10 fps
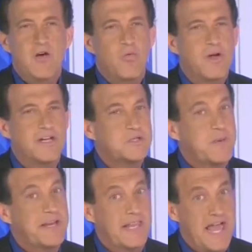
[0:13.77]
We're going to
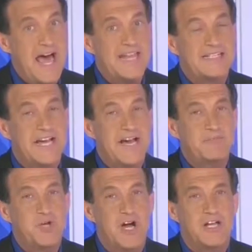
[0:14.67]
spend a lot of
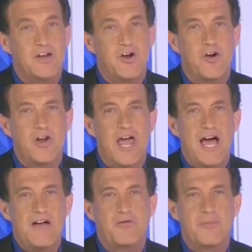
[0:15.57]
time talking to her
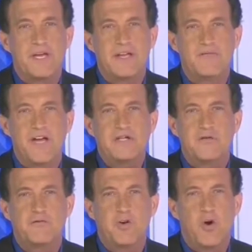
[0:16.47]
live from the
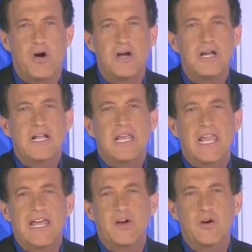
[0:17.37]
convention floor
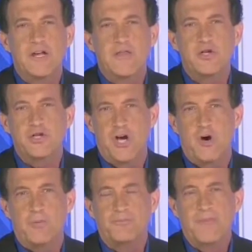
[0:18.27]
later in the
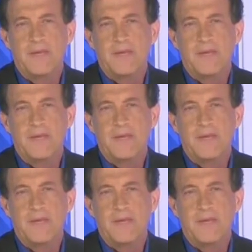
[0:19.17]
show.